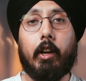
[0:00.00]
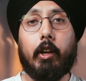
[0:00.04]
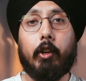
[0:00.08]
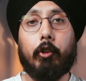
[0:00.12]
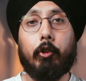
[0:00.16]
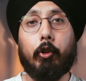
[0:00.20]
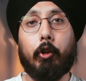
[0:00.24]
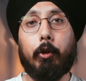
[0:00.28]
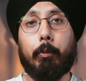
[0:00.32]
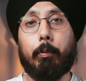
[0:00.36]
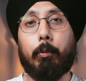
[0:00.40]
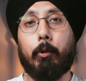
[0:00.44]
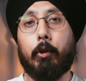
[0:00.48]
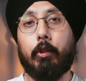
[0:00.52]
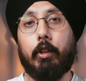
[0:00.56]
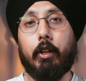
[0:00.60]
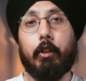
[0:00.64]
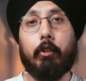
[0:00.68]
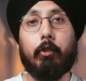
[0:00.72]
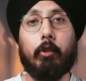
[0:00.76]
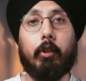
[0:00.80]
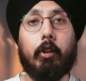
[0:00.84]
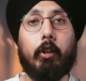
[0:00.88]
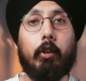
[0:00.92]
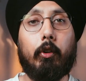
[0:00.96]
your
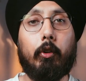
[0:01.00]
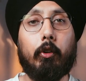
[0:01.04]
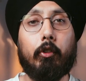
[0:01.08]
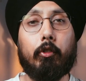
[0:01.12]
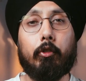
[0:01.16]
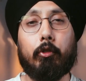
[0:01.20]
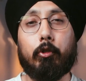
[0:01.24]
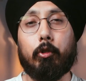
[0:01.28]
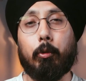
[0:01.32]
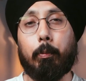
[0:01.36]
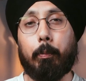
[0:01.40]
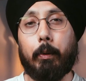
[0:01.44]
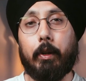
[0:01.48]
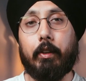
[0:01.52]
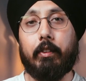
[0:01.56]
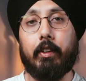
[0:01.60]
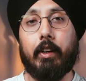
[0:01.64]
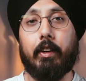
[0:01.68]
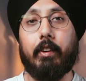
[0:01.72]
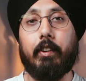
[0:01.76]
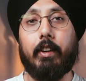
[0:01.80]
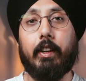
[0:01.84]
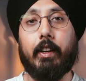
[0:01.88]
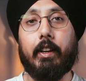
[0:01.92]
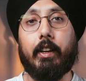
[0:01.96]
project's gonna look super
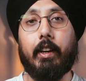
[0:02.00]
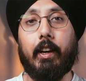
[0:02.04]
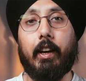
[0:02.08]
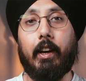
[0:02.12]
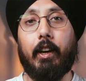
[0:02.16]
generic